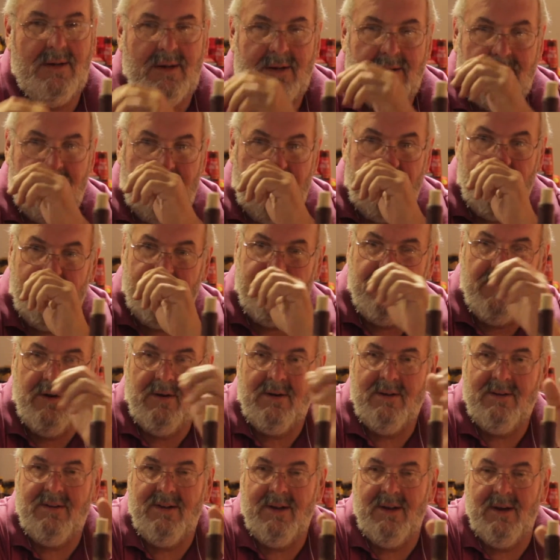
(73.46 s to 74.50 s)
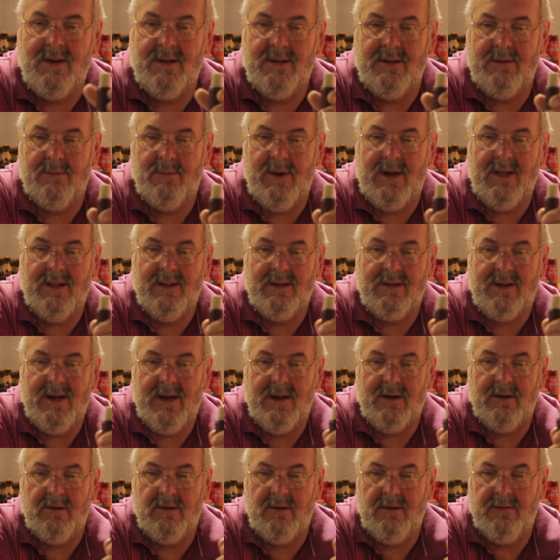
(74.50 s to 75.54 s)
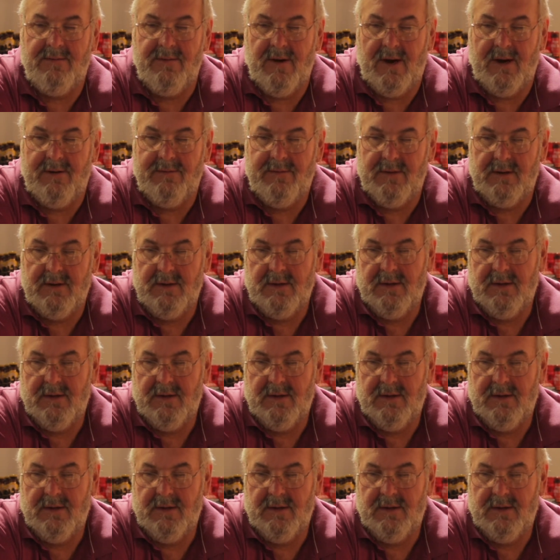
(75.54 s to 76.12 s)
Here today we're focusing on the Raylan Category 5.